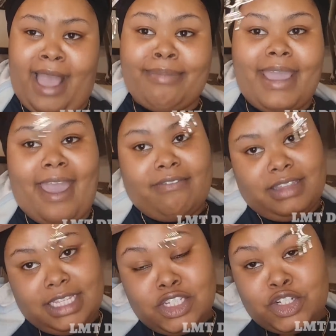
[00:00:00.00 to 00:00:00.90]
I've been
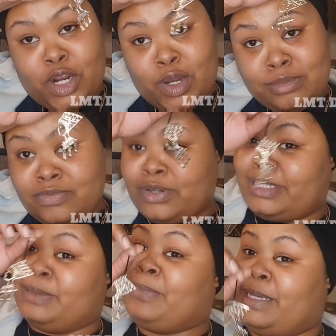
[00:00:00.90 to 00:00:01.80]
having these charms for
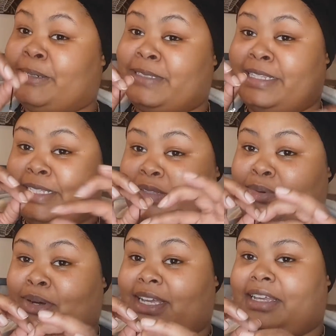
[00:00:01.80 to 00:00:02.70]
some years at this
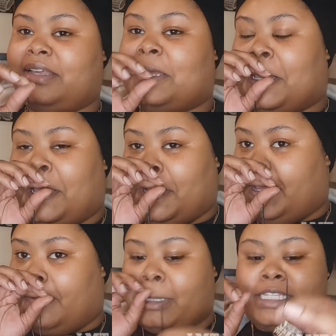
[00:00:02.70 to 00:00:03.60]
point,
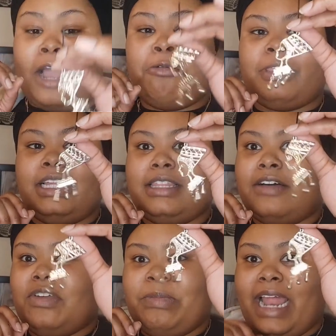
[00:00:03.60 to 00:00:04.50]
because I really
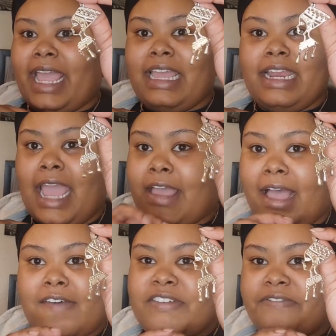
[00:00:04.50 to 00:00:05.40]
love them, and I
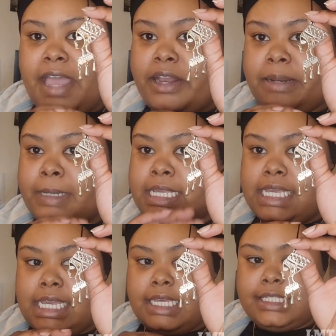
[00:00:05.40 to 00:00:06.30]
haven't found them
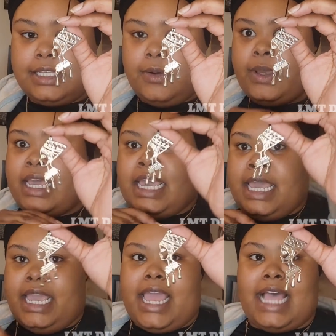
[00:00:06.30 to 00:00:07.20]
again. So
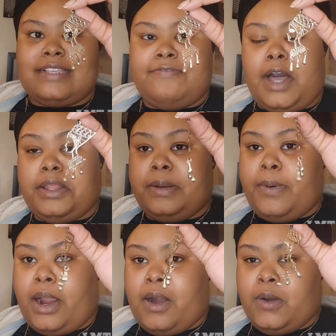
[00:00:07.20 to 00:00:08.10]
it hasn't fallen
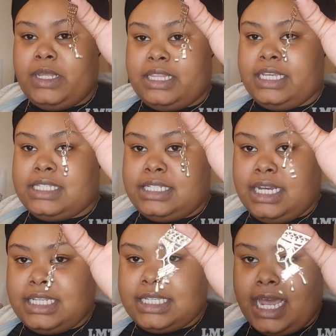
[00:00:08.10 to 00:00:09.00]
apart. Only thing it's
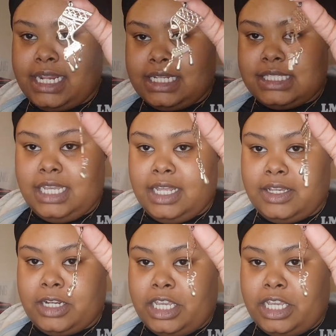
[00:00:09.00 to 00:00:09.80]
done is kind of discolored.